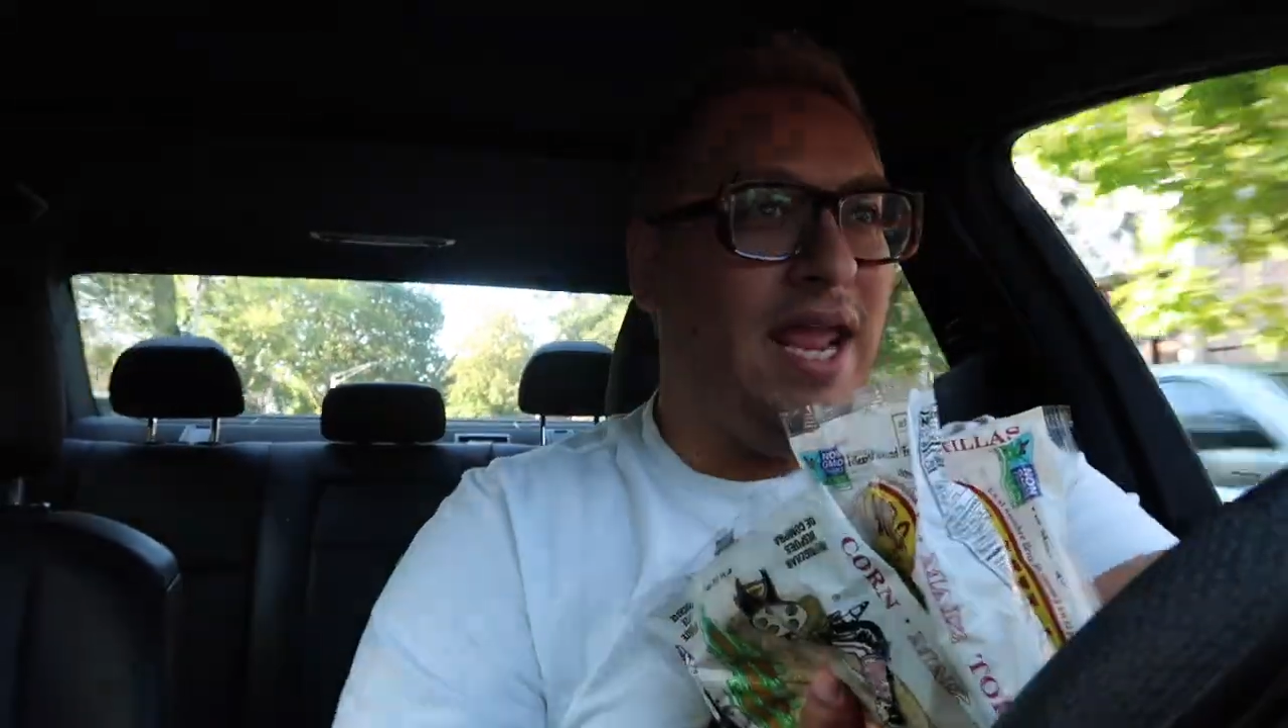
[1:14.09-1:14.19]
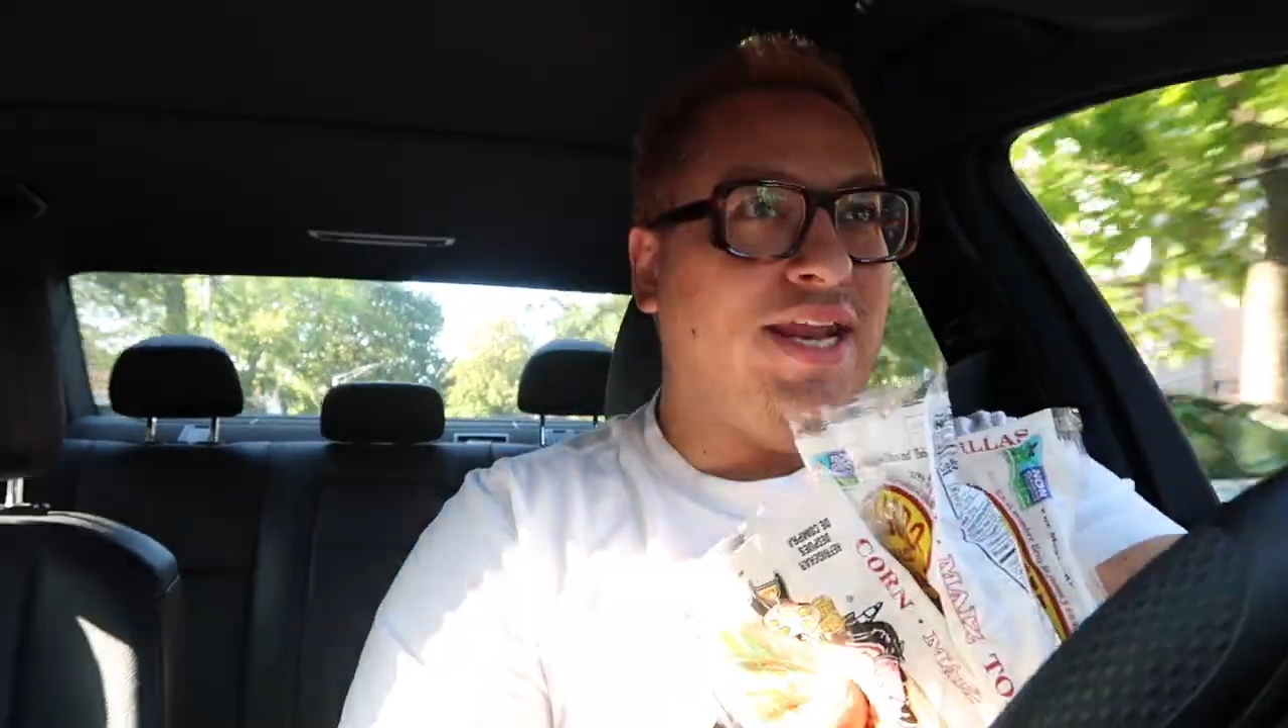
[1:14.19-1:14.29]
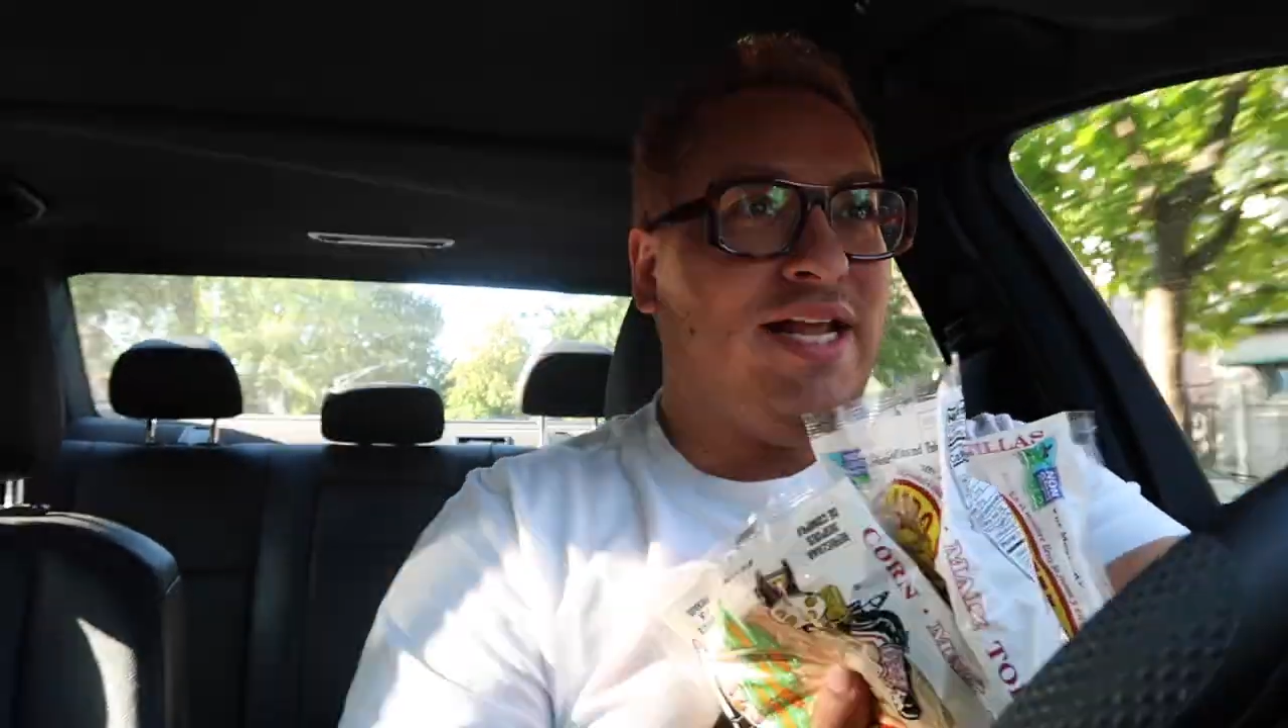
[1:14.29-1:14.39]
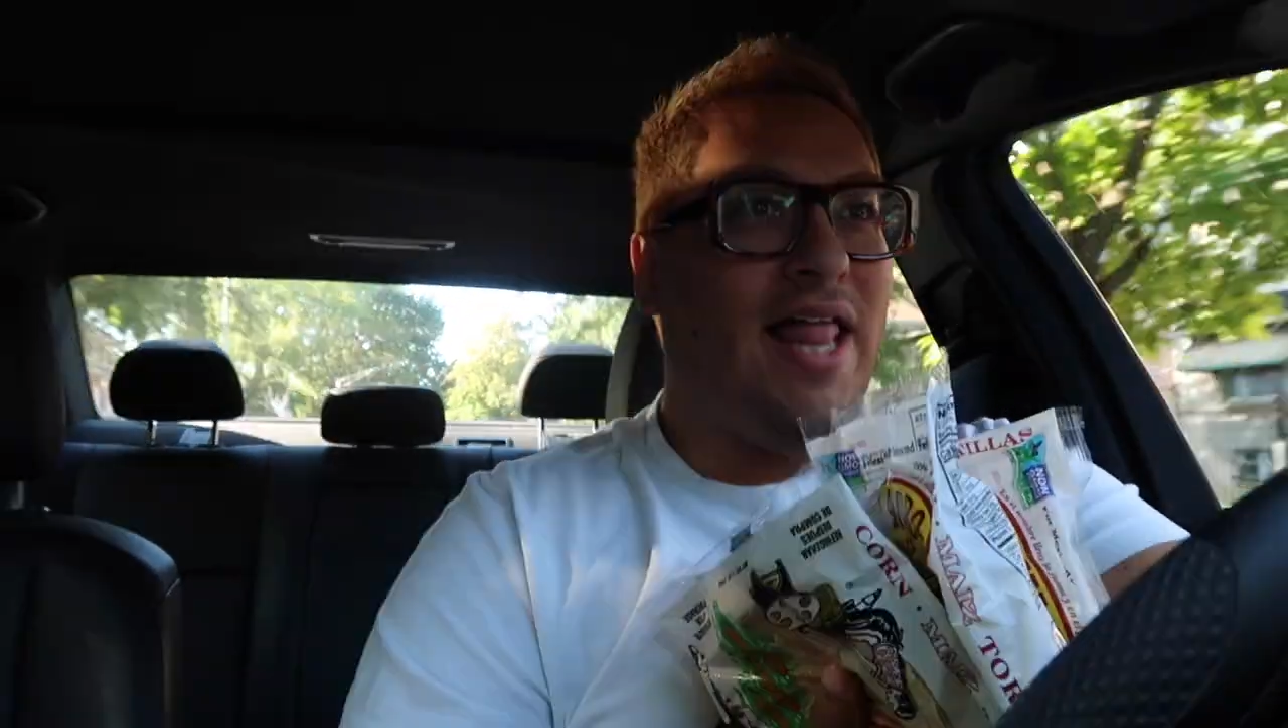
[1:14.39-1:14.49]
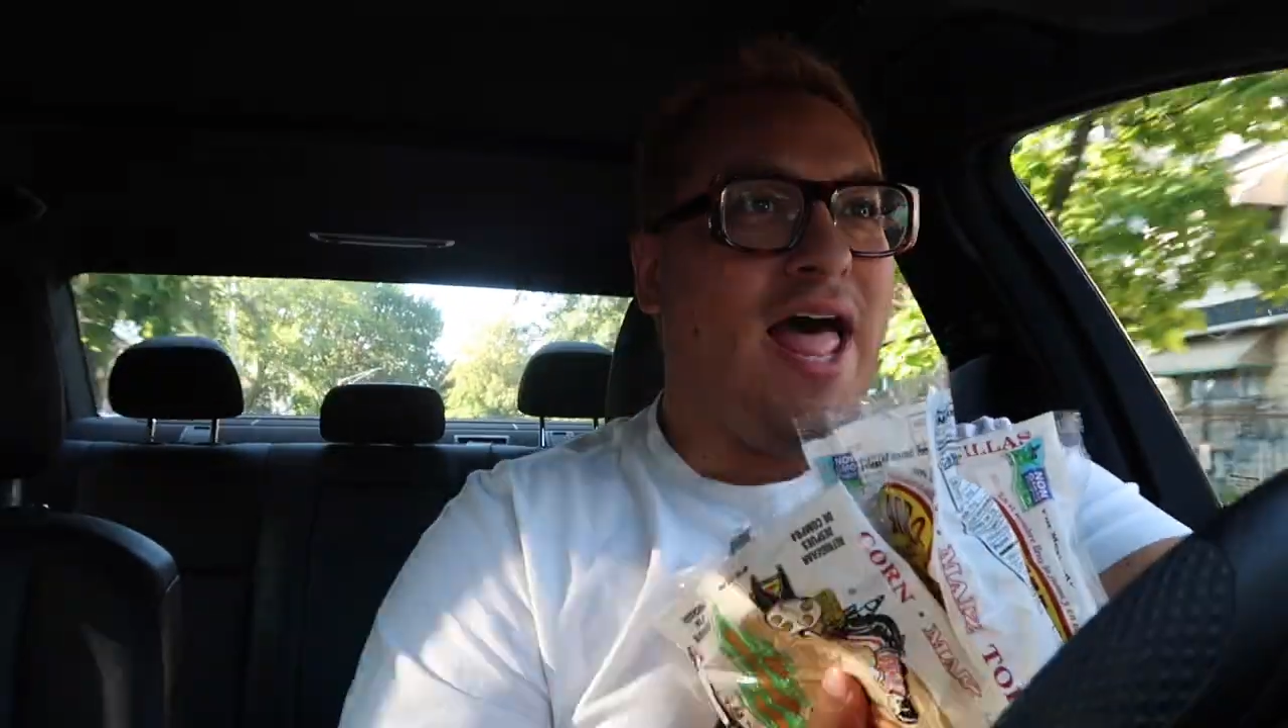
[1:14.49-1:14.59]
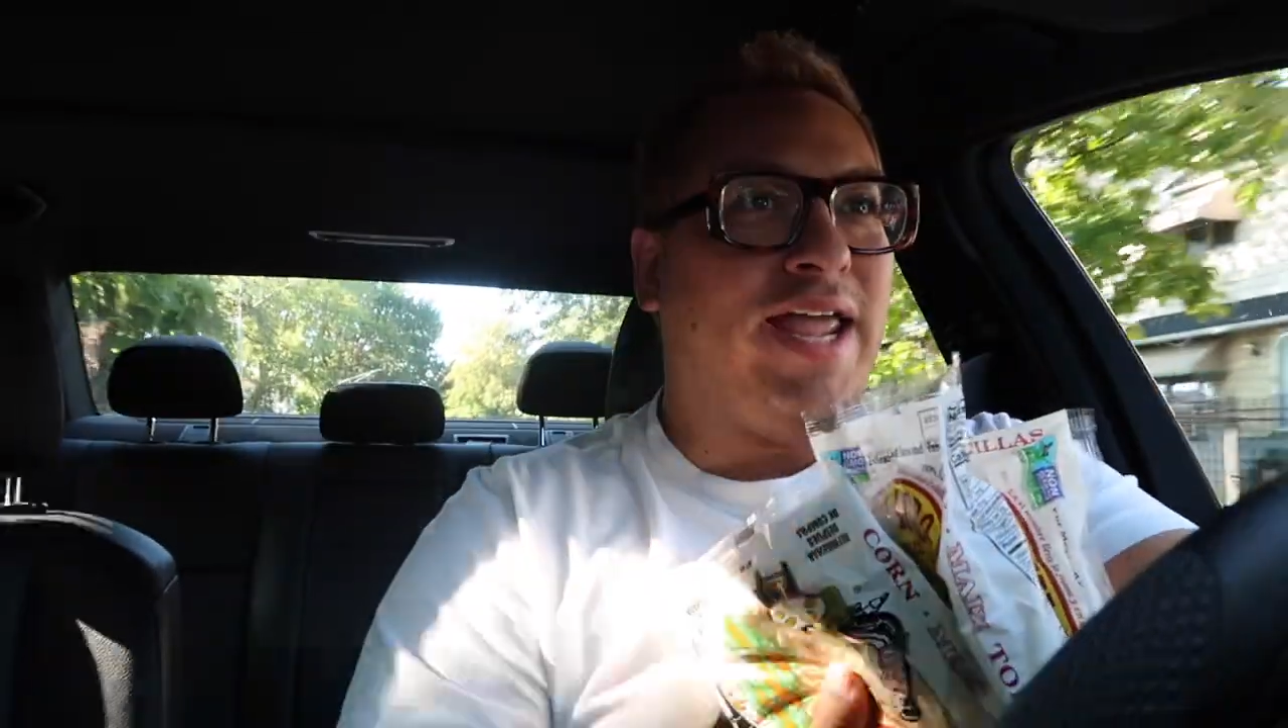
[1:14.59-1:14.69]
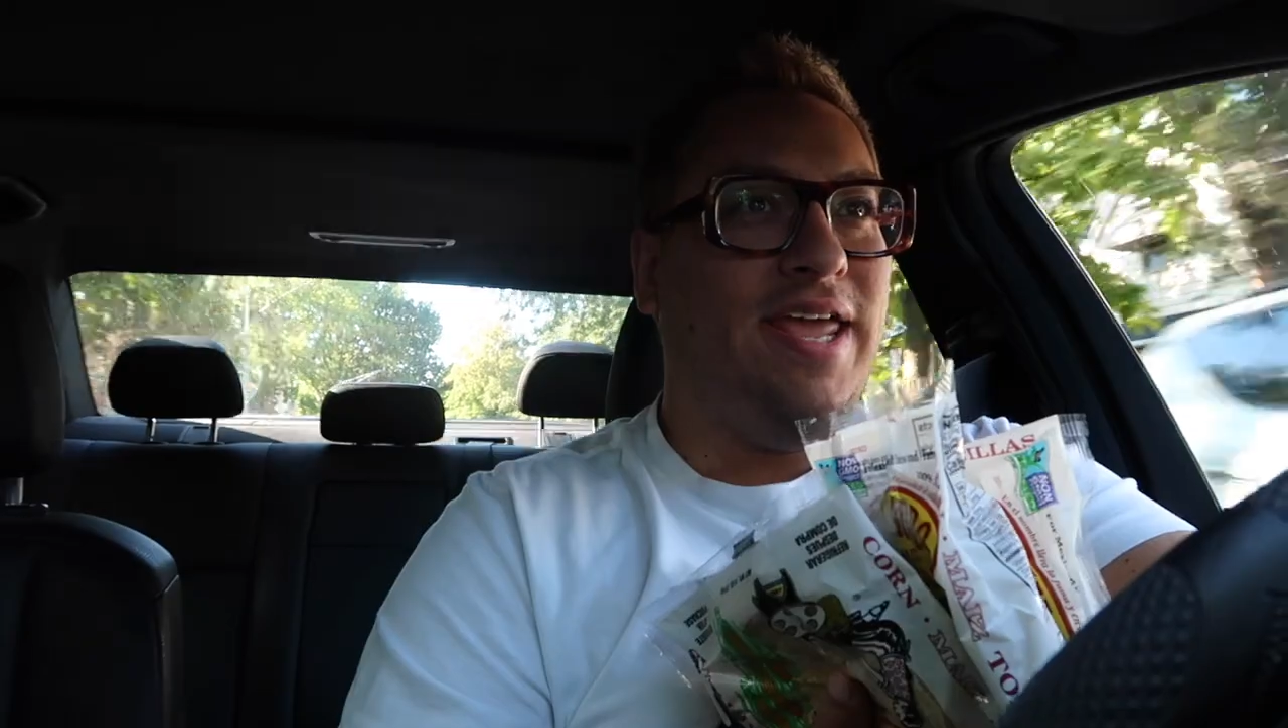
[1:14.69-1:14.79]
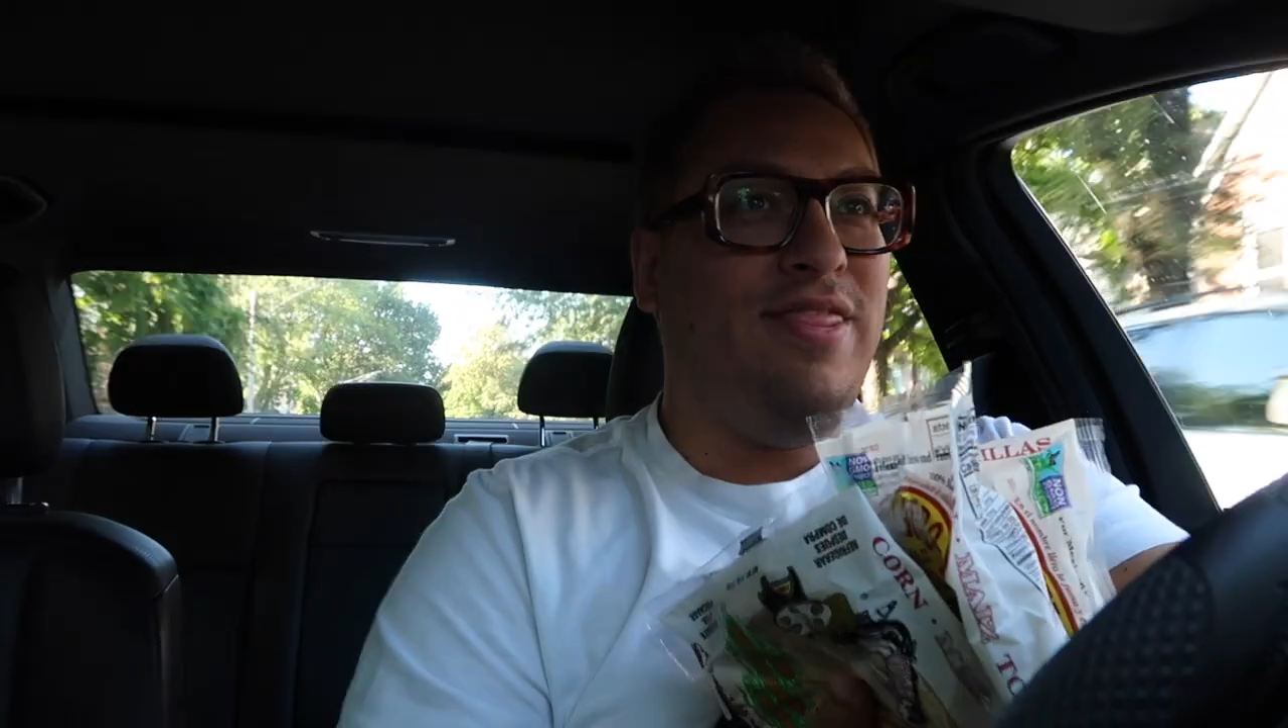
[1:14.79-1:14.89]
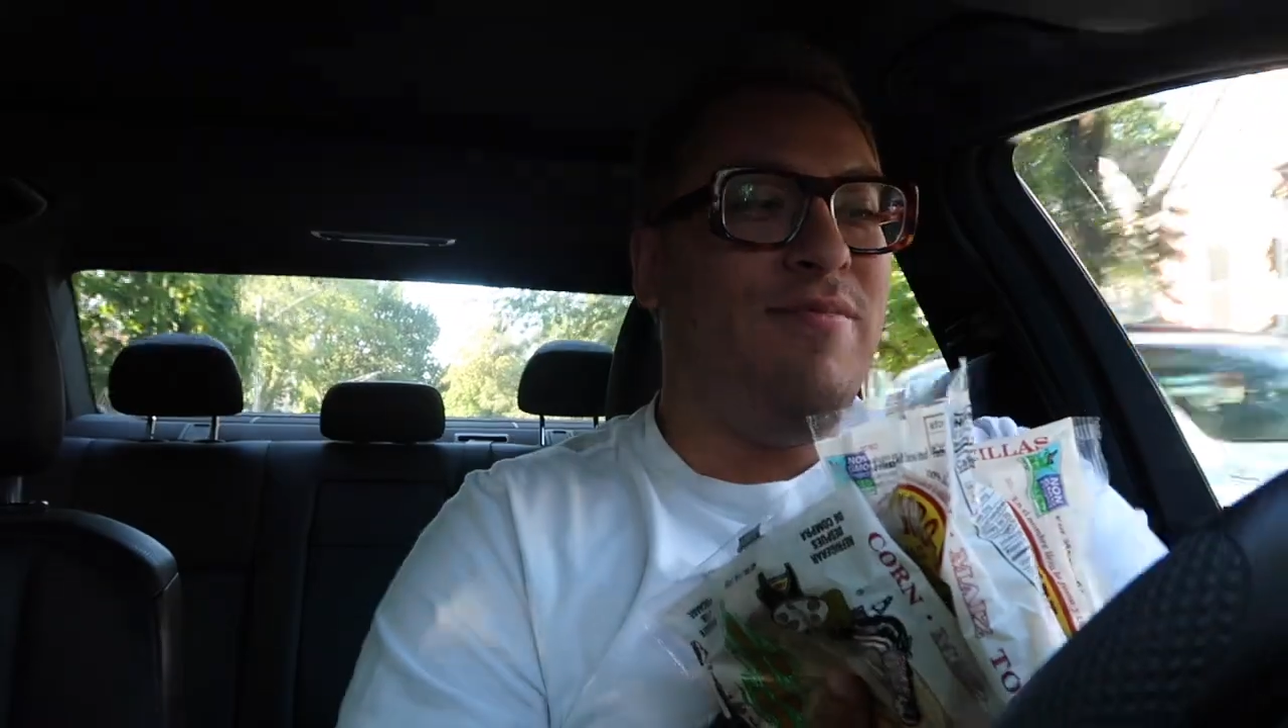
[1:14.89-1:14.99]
8 o'clock in